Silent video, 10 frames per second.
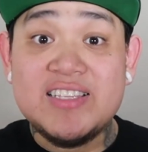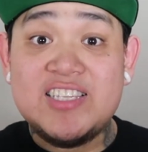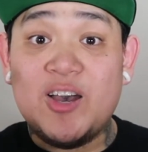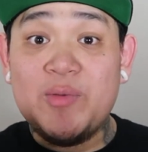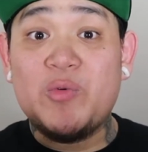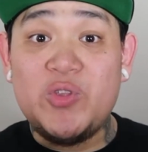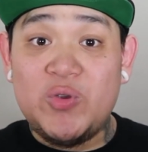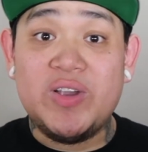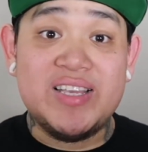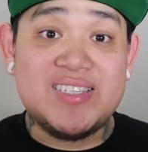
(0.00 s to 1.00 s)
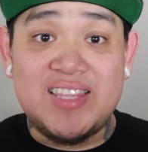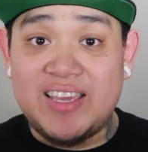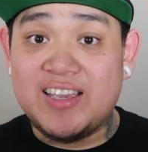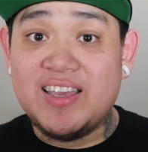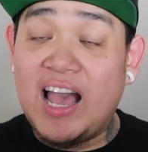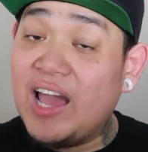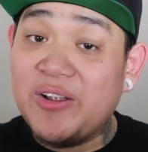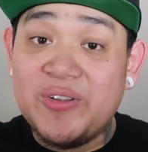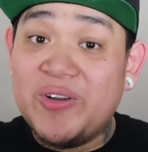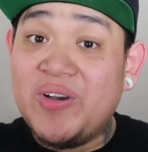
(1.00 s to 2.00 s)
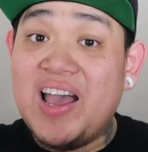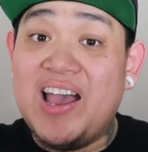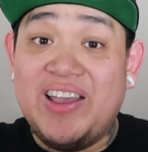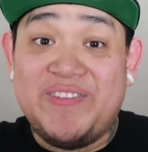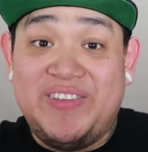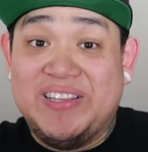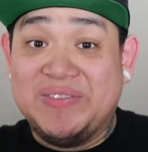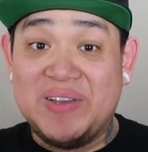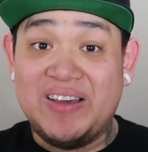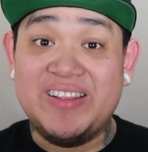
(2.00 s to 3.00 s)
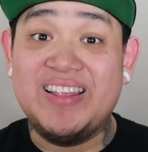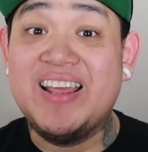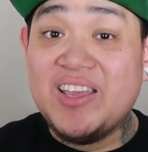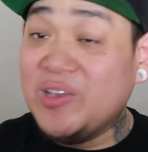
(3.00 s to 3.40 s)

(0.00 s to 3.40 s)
Tell me what you guys think. I don't know how I feel about it.